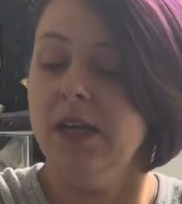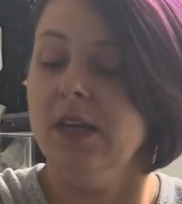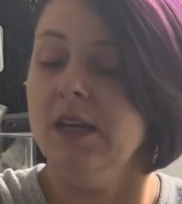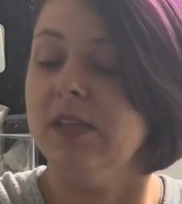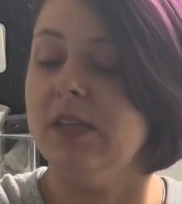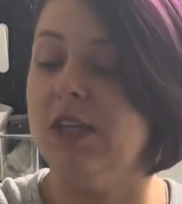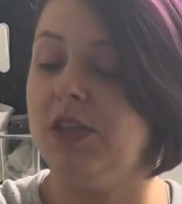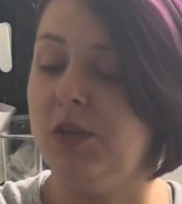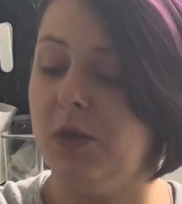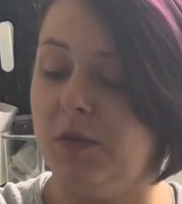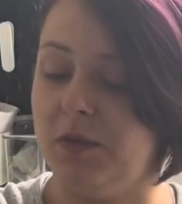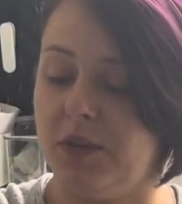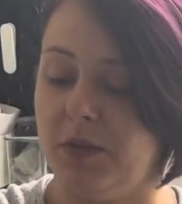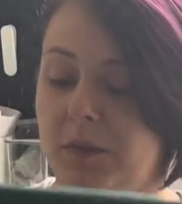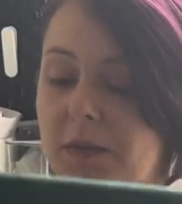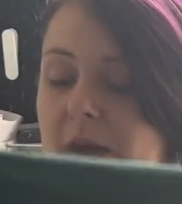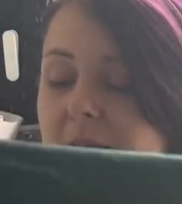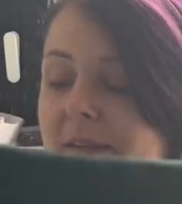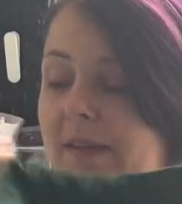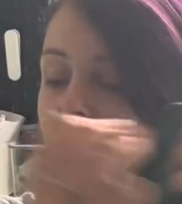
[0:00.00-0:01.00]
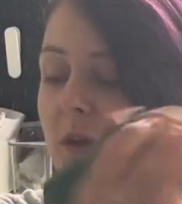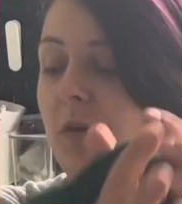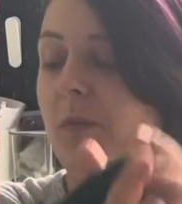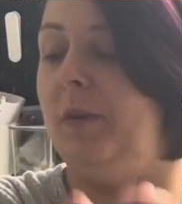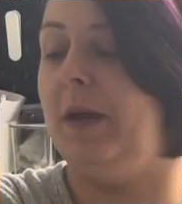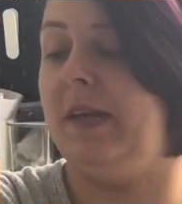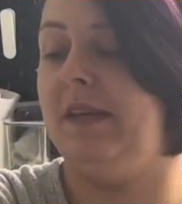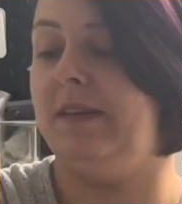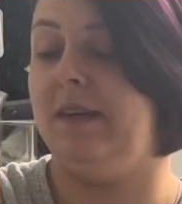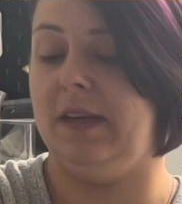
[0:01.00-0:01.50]
They do have some nice little
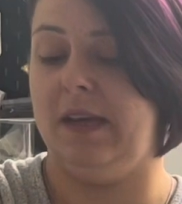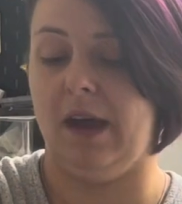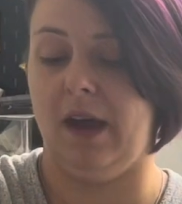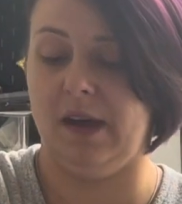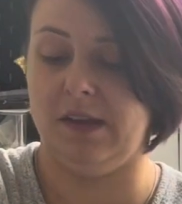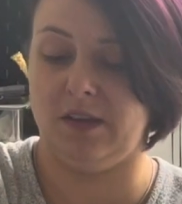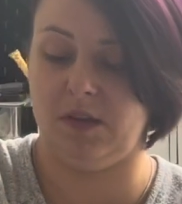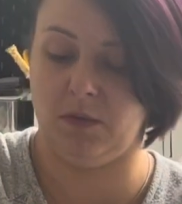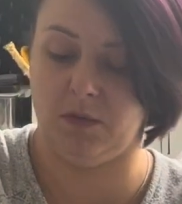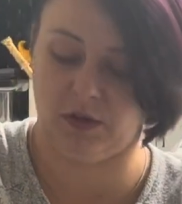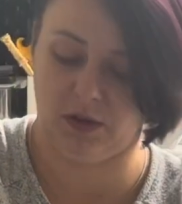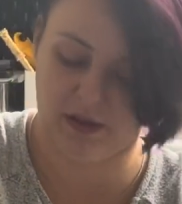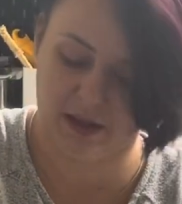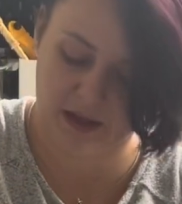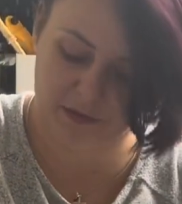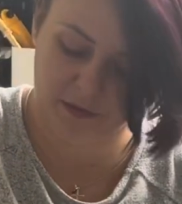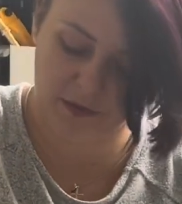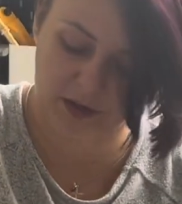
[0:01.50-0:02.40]
basic items on there for